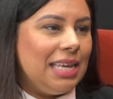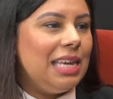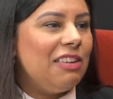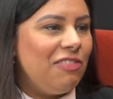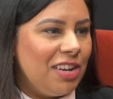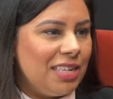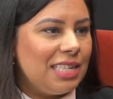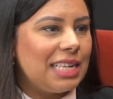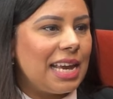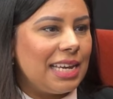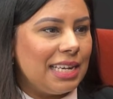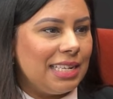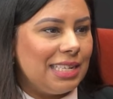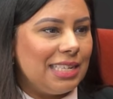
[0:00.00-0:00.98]
give it a
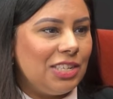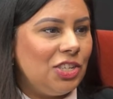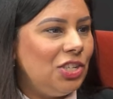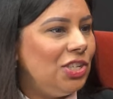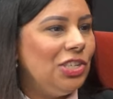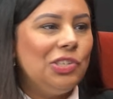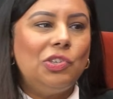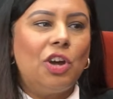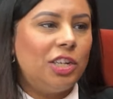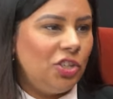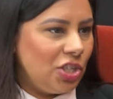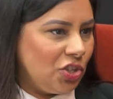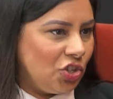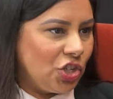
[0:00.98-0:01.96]
second do
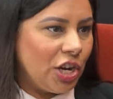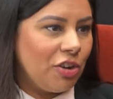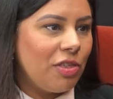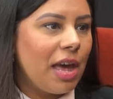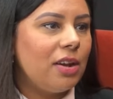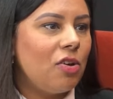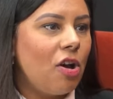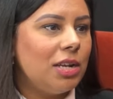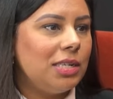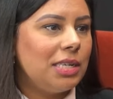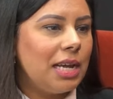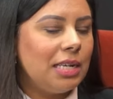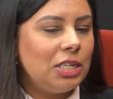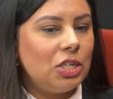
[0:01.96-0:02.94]
not just share that
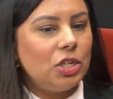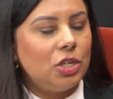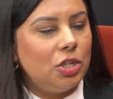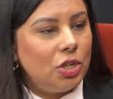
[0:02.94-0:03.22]
content.